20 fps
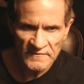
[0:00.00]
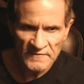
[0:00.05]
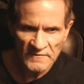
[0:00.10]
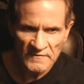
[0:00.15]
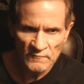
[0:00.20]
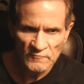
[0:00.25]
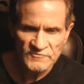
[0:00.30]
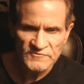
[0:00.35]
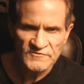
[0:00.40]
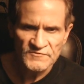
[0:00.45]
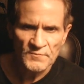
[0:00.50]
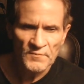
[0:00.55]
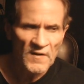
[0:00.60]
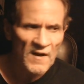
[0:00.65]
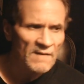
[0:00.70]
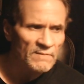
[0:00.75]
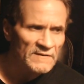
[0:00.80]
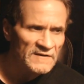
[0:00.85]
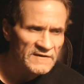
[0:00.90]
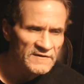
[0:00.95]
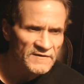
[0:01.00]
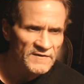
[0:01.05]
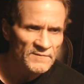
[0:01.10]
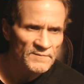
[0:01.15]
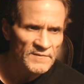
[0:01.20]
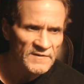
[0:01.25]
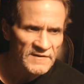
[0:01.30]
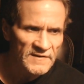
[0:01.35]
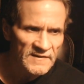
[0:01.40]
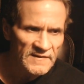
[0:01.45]
which is probably going to
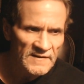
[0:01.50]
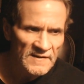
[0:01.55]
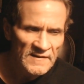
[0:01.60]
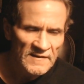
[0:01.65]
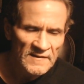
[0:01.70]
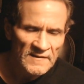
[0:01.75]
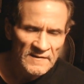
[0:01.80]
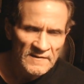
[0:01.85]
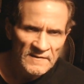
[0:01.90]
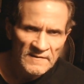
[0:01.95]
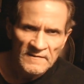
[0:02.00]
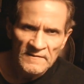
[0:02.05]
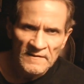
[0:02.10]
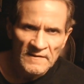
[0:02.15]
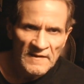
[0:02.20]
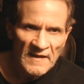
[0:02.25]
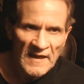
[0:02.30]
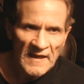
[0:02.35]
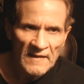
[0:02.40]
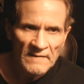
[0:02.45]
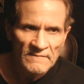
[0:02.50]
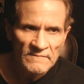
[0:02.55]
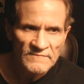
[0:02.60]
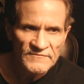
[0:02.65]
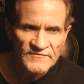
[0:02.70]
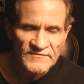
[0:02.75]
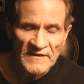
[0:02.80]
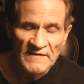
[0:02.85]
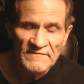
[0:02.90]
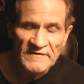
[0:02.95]
be
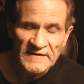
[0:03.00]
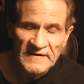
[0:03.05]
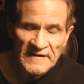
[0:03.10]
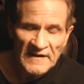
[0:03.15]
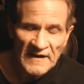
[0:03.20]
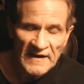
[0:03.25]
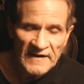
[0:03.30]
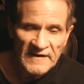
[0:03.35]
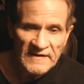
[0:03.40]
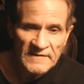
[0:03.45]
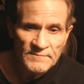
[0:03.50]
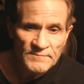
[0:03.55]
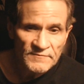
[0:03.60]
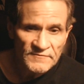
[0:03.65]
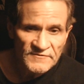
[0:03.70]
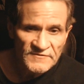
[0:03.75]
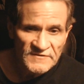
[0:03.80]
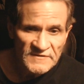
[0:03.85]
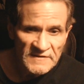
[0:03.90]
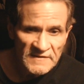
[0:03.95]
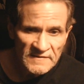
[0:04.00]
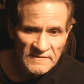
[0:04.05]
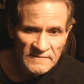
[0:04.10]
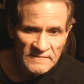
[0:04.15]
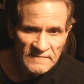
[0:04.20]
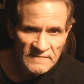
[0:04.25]
70 to 80%,